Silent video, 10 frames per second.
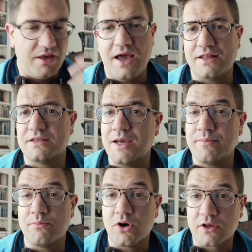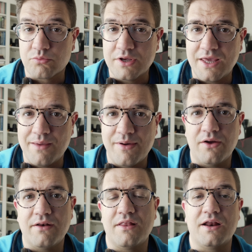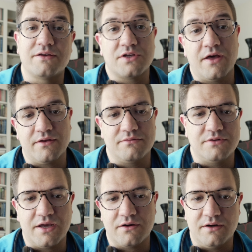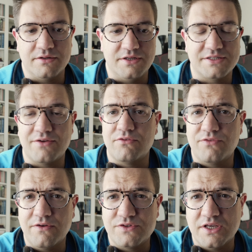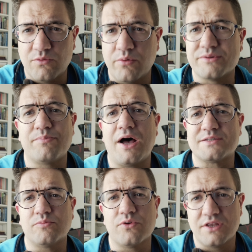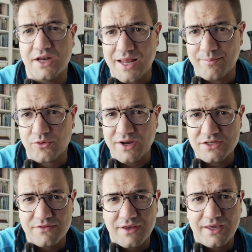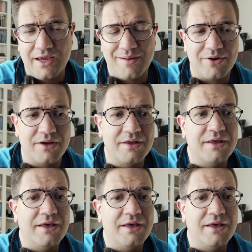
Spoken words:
At the time of the Mark III came out, then I saw the Nikon D750 and what was possible with the dynamic range of that camera.